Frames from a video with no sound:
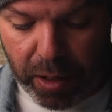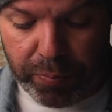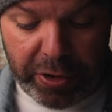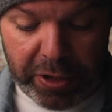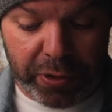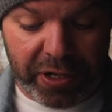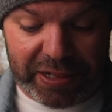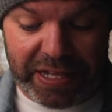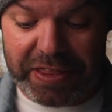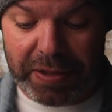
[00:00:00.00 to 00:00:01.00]
I'm pretty good at
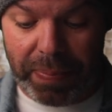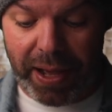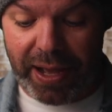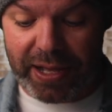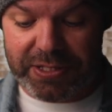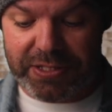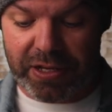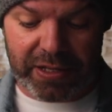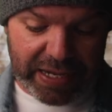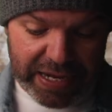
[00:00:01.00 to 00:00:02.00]
cleaning the parts.
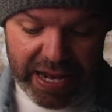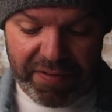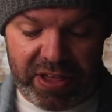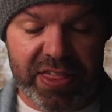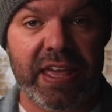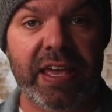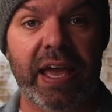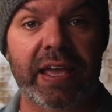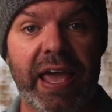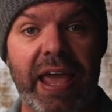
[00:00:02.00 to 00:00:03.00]
I cleaned everything
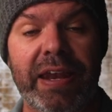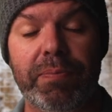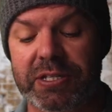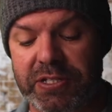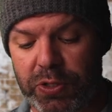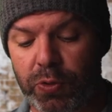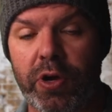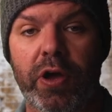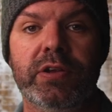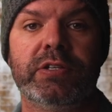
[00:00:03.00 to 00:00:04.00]
again, but still
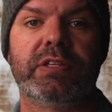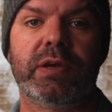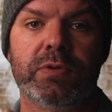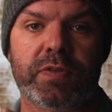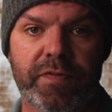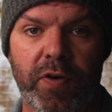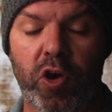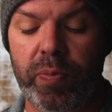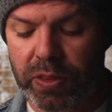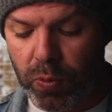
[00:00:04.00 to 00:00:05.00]
noticed there was
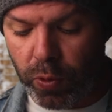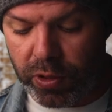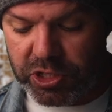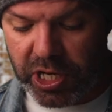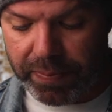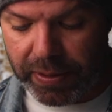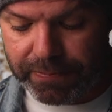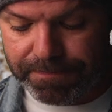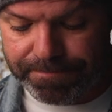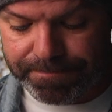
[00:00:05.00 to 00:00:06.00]
foam in the water chamber.
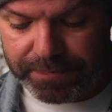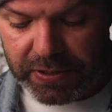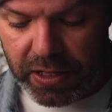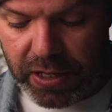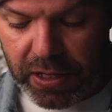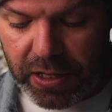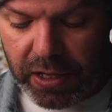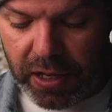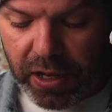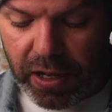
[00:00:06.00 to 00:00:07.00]

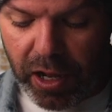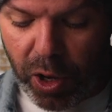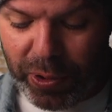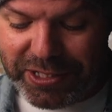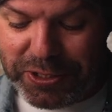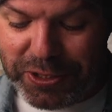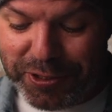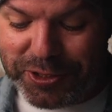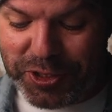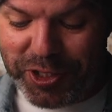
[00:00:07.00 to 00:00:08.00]
I went to
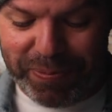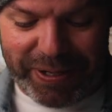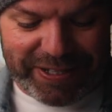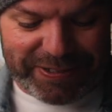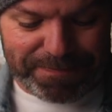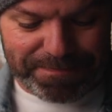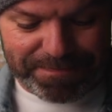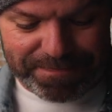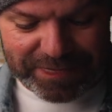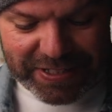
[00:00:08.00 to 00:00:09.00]
YouTube
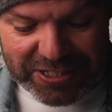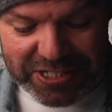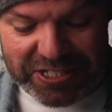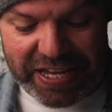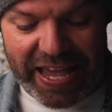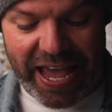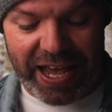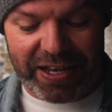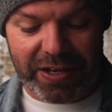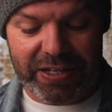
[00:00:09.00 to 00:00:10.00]
to see
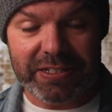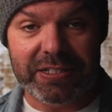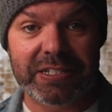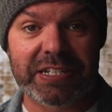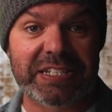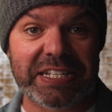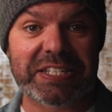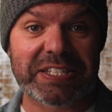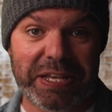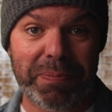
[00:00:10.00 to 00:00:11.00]
how to
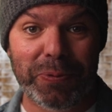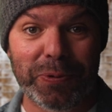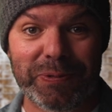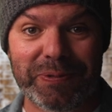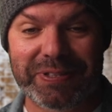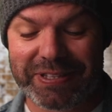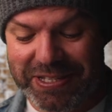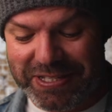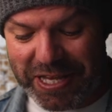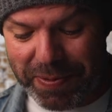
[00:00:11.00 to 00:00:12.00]
disassemble
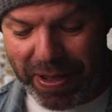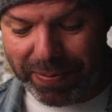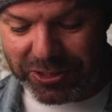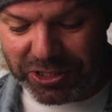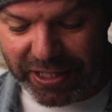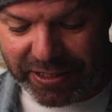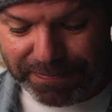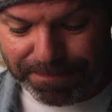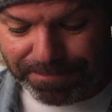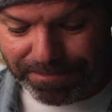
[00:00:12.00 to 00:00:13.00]
the CPAP machine.